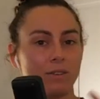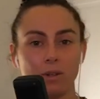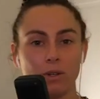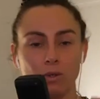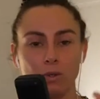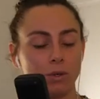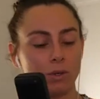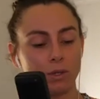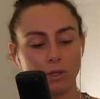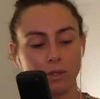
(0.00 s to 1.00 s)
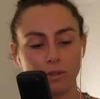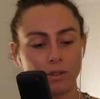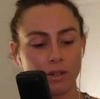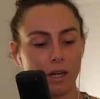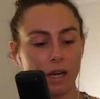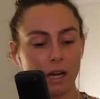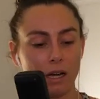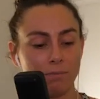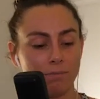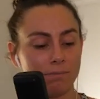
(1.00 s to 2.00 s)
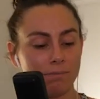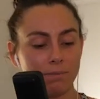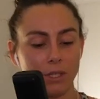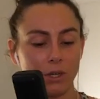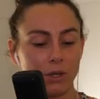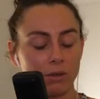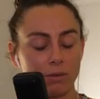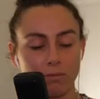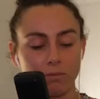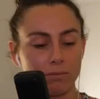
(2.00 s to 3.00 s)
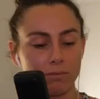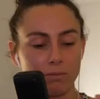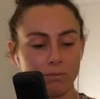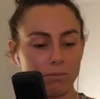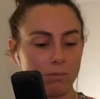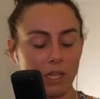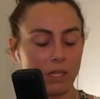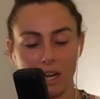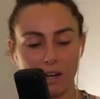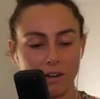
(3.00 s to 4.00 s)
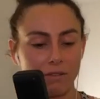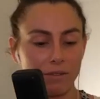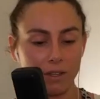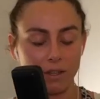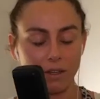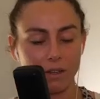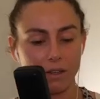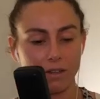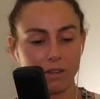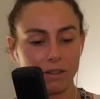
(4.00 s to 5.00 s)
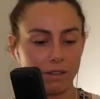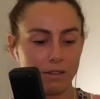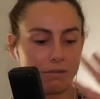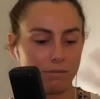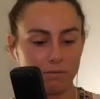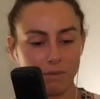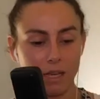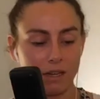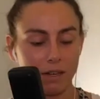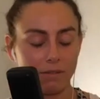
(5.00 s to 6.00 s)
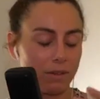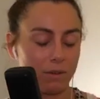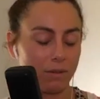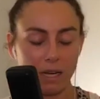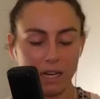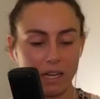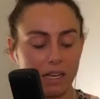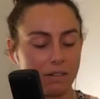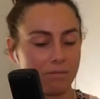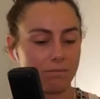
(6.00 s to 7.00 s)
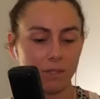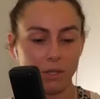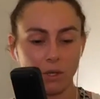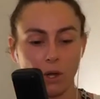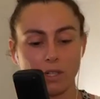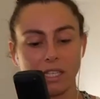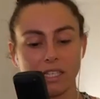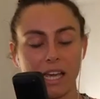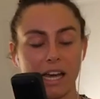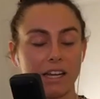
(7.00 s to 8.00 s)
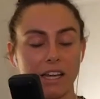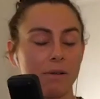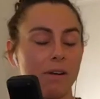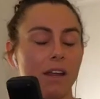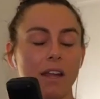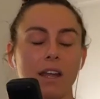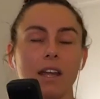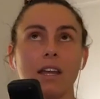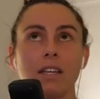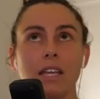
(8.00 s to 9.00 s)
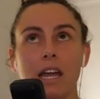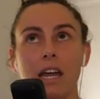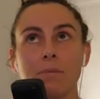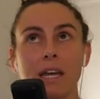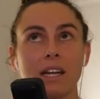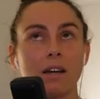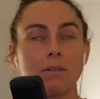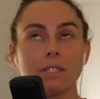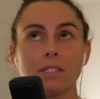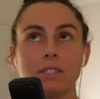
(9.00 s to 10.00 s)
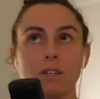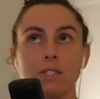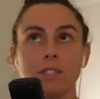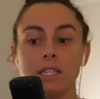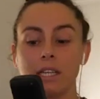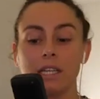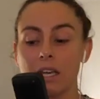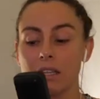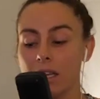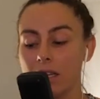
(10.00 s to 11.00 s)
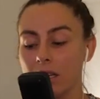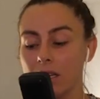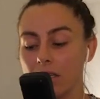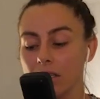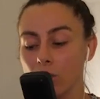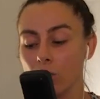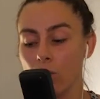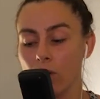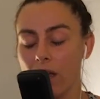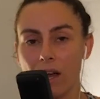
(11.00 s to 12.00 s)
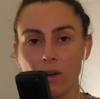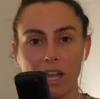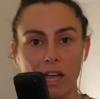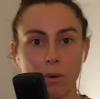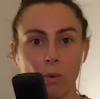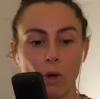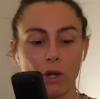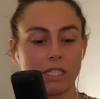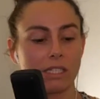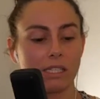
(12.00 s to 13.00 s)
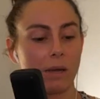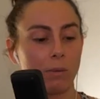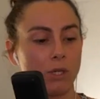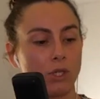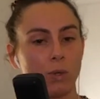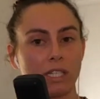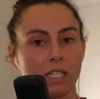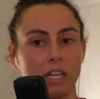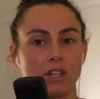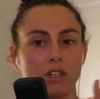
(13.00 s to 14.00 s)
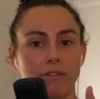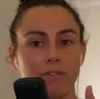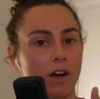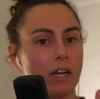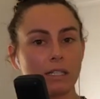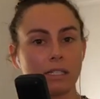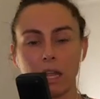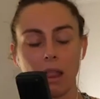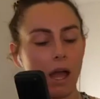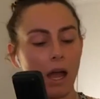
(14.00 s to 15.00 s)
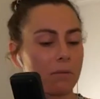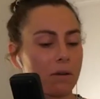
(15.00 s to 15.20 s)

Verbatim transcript: all good. Um, you know, we get out of the, out of the ring, go and, to like you know, the warm up area. And, yeah, man, I was so sick. And then, so how Gamma worked is they would do a section of fights, say like